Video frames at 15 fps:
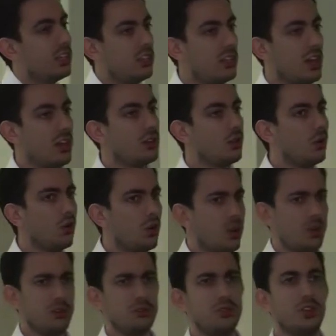You know, or,
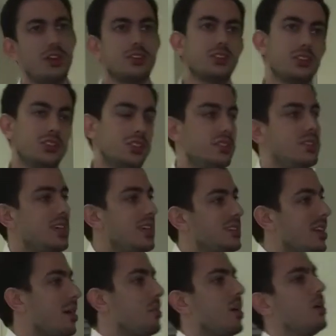oh, yeah, goodness, yes,
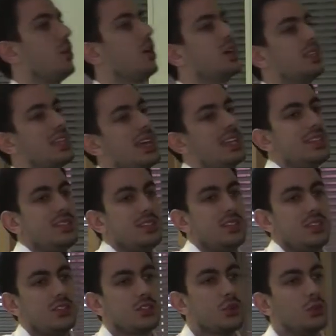that might work in that inner
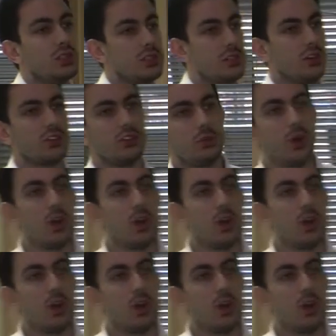city school. It's not going